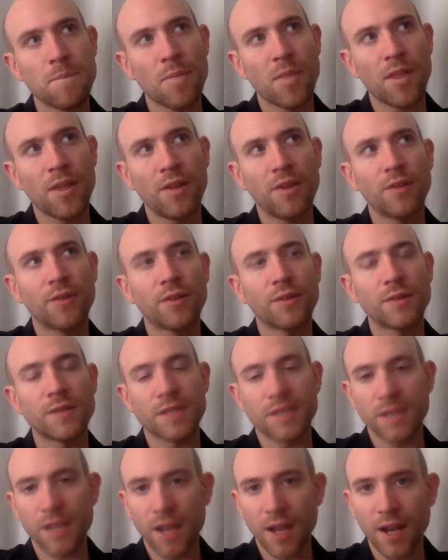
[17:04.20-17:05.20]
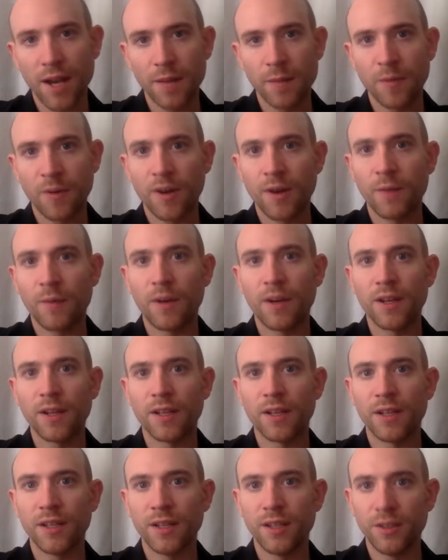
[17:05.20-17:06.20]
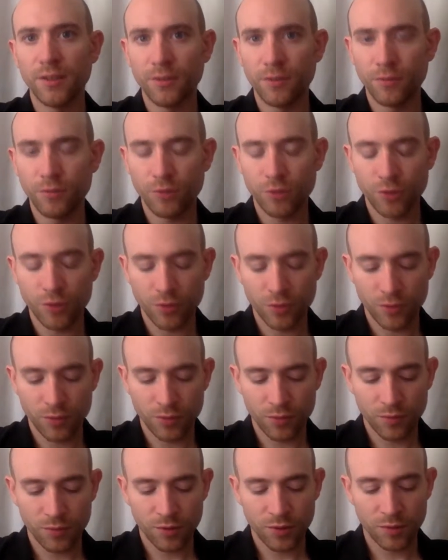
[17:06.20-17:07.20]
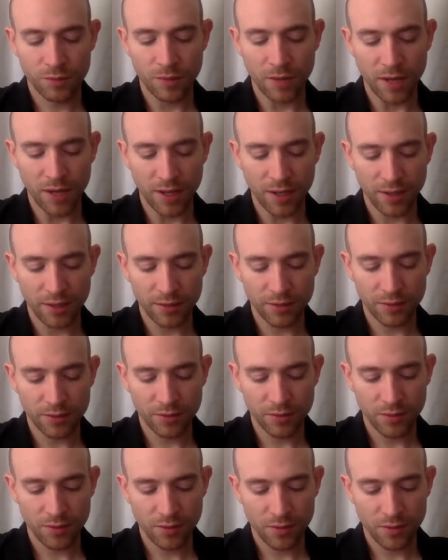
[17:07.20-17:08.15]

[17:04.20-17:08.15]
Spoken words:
there was a time where I wanted a huge space,